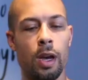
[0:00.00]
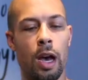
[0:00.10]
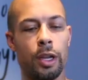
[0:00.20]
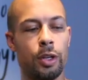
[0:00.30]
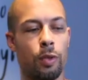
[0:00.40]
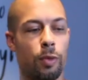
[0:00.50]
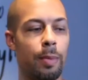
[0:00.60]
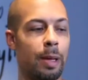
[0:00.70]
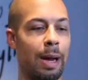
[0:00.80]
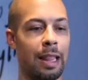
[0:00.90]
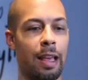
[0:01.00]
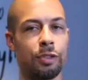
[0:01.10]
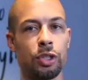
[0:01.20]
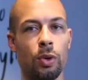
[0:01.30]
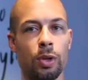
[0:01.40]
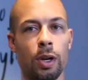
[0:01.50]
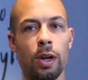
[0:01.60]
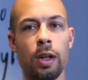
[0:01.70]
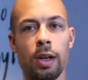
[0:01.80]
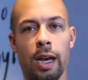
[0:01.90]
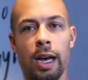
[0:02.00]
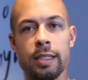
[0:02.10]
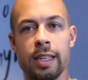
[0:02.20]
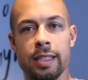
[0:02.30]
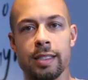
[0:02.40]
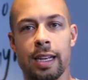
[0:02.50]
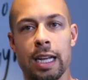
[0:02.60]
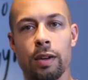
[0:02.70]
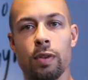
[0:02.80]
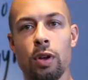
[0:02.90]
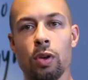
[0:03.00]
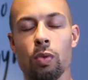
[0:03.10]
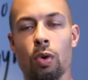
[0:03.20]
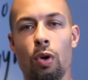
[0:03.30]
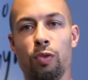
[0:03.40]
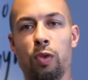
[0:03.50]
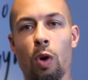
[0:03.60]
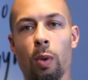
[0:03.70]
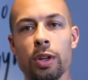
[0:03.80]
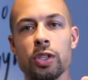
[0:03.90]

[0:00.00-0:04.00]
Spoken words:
you know, for me, my left shoulder tends to kind of roll forward.